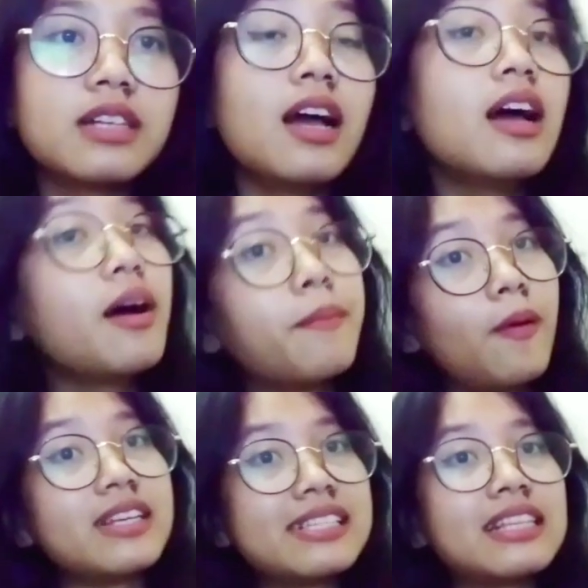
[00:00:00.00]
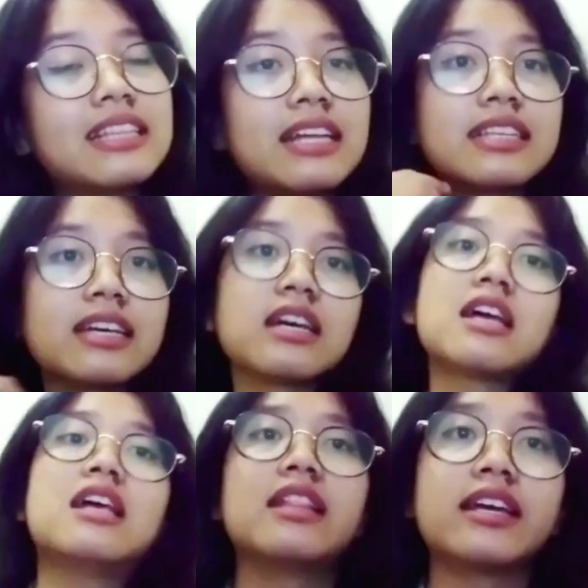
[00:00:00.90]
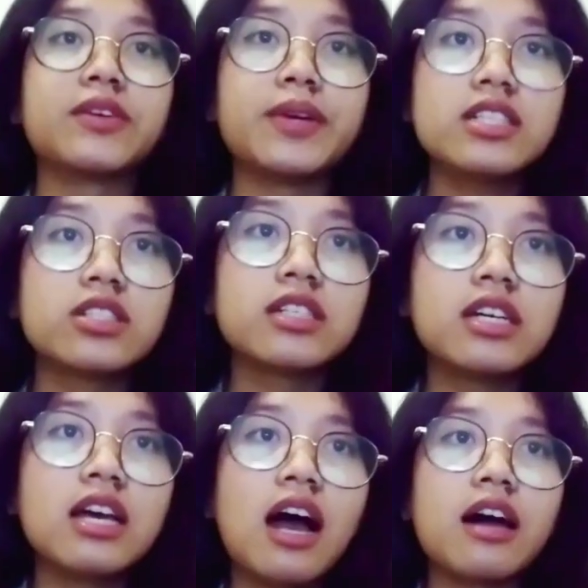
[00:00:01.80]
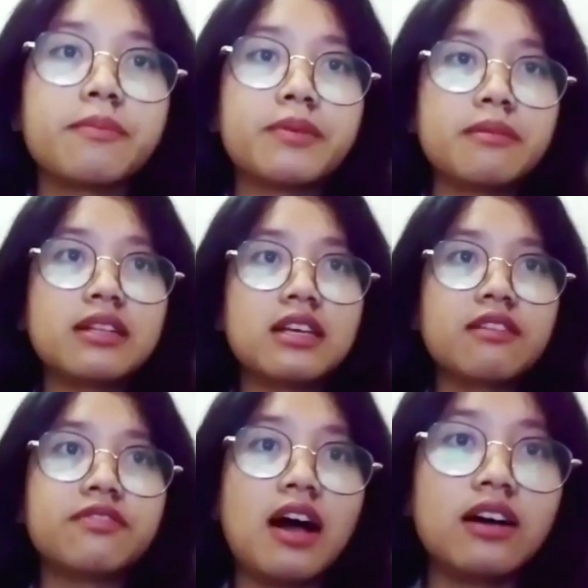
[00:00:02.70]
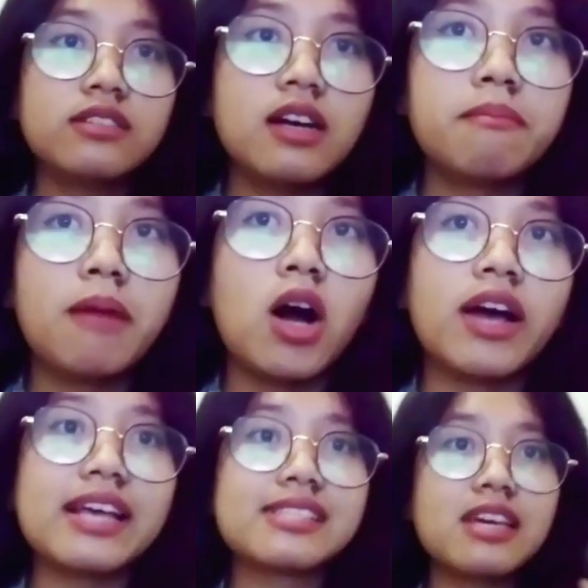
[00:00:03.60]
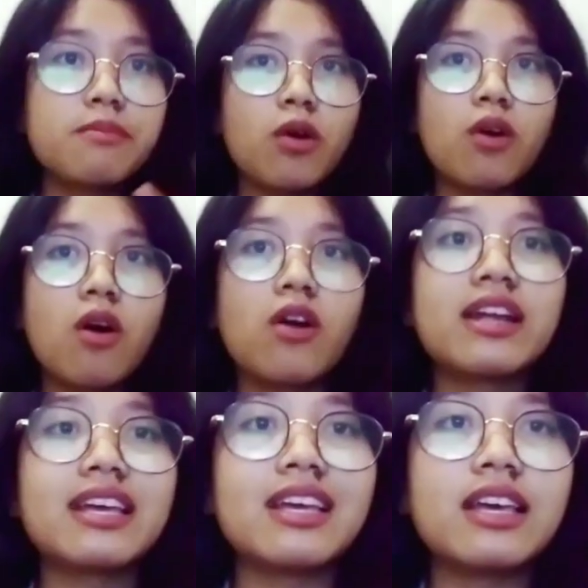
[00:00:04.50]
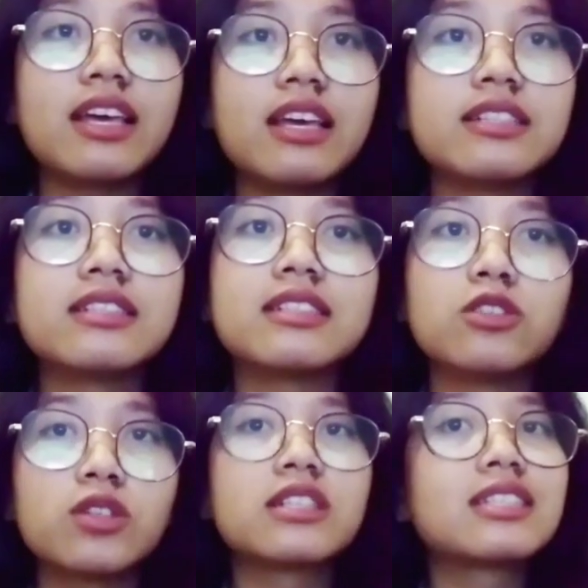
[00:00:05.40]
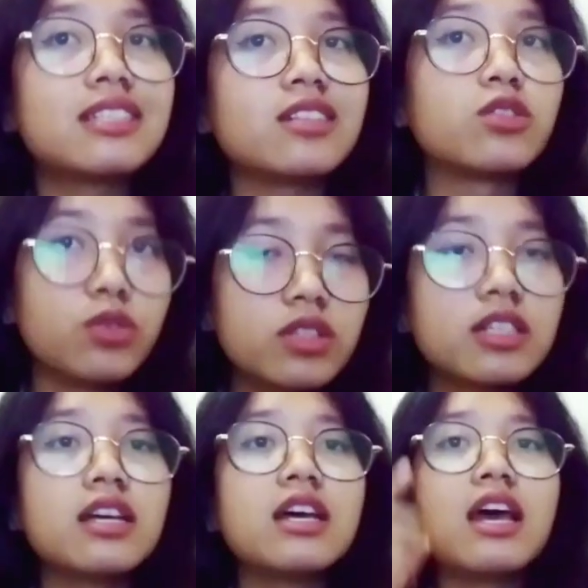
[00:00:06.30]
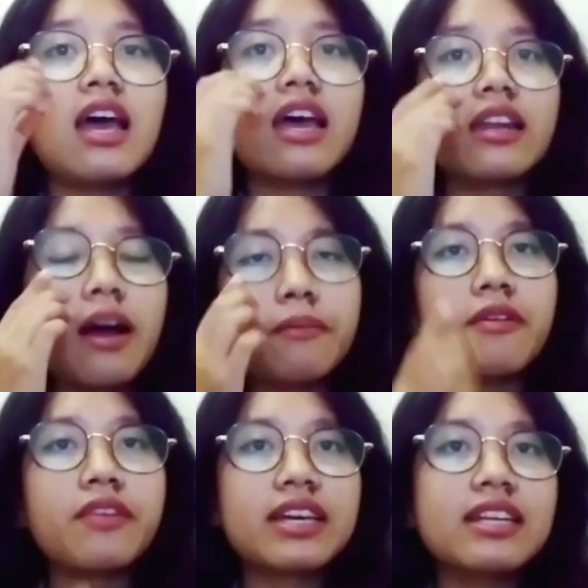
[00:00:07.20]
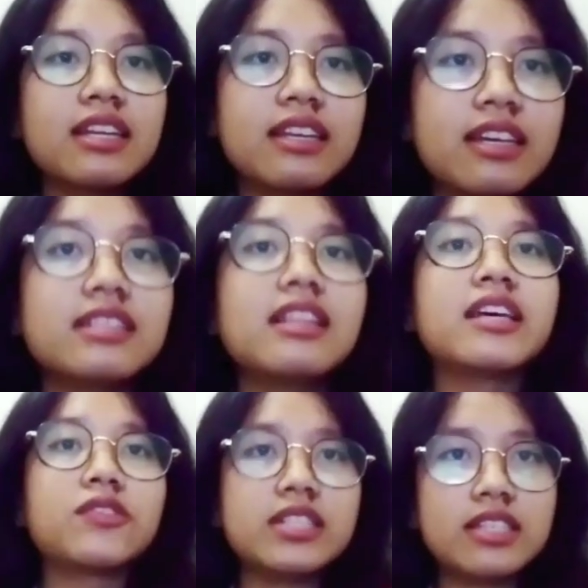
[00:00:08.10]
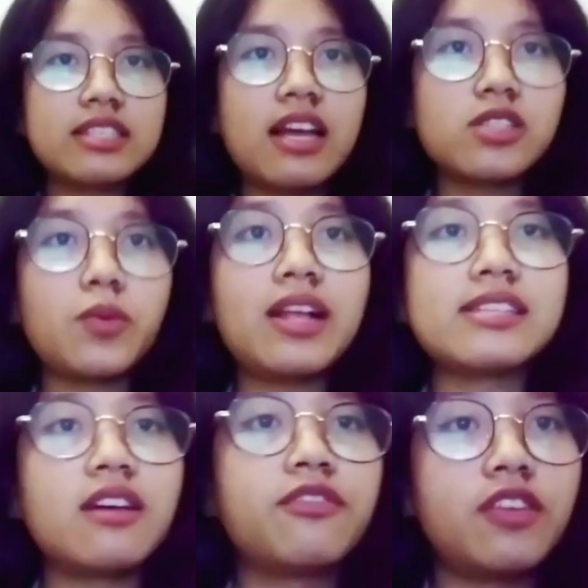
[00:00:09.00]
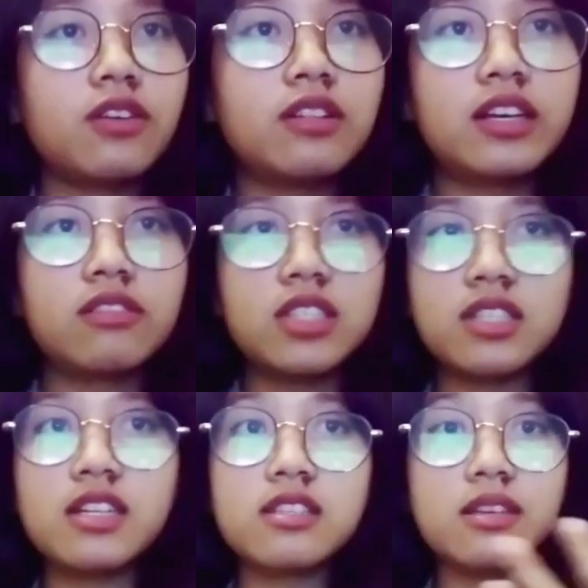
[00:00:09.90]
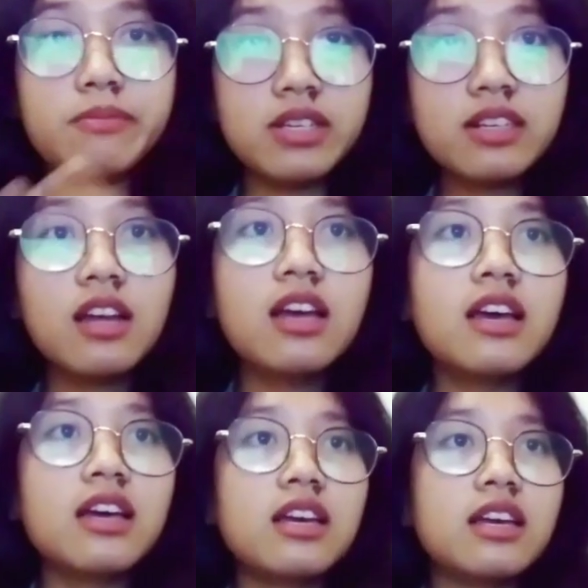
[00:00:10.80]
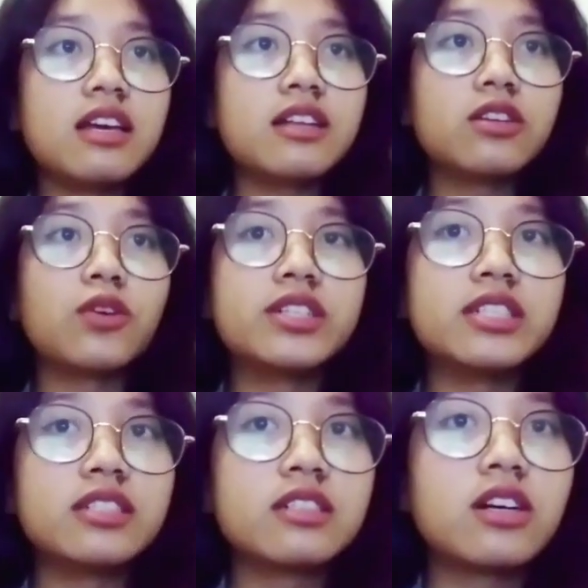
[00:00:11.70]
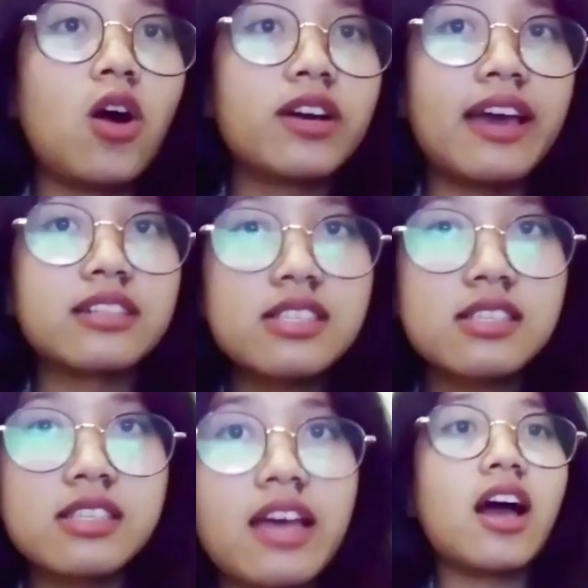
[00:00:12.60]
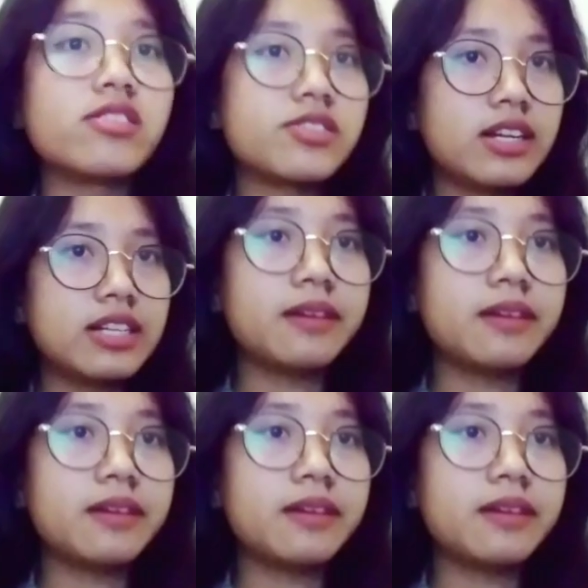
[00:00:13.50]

Polysynthetic language are primarily found among Eskimo or Inuktitut and American Indian languages, as well as a few languages in Siberia, in northern Caucasus, and Australia.